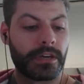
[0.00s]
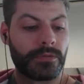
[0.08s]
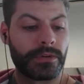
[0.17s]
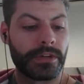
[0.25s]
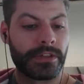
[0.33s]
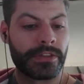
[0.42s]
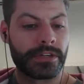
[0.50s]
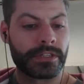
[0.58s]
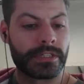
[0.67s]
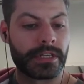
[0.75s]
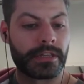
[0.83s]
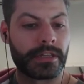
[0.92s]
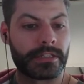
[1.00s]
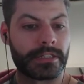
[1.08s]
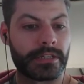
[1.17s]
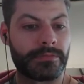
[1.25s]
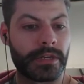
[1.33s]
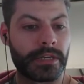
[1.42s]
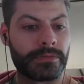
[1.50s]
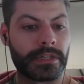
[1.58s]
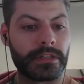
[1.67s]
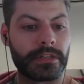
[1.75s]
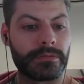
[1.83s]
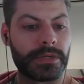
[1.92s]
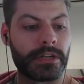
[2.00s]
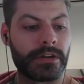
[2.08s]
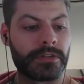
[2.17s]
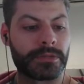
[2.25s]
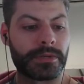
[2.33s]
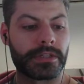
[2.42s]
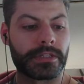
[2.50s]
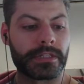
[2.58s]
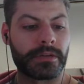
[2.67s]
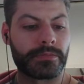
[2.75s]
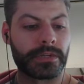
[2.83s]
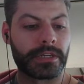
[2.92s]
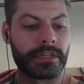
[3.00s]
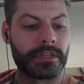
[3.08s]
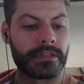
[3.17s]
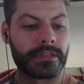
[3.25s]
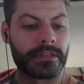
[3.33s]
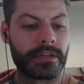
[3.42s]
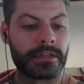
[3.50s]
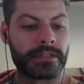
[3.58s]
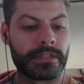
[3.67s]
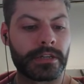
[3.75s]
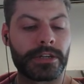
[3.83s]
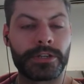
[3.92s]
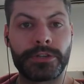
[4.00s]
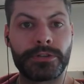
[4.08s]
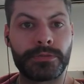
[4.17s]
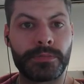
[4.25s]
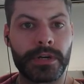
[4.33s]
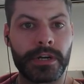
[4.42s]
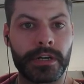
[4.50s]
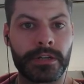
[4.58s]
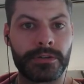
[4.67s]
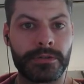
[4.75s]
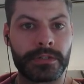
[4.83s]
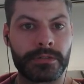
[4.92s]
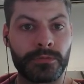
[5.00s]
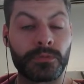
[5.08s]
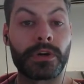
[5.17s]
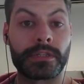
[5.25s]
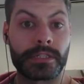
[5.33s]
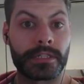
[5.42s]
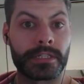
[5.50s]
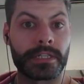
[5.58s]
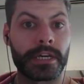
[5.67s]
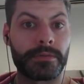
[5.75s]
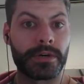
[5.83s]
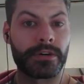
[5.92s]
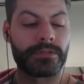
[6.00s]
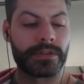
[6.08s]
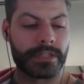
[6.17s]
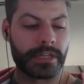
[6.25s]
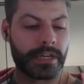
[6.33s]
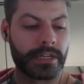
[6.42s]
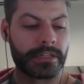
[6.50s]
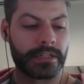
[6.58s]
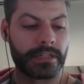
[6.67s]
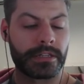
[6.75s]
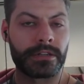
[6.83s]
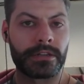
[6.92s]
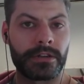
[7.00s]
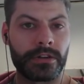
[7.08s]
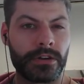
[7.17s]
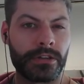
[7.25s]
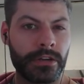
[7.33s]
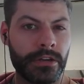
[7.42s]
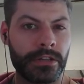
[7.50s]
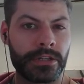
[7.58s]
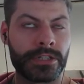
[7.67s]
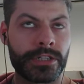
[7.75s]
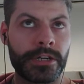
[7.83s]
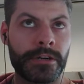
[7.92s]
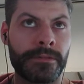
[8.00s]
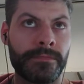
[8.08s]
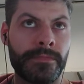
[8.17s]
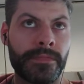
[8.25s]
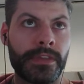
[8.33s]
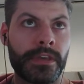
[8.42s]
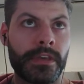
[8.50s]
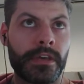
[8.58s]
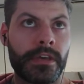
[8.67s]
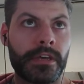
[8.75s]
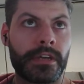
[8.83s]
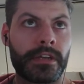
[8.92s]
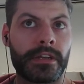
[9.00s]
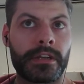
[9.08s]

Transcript: One of the things that did make me a little bit nervous about this company is Sarah Nunberg, who was the CMO, resigned in earlier this year. And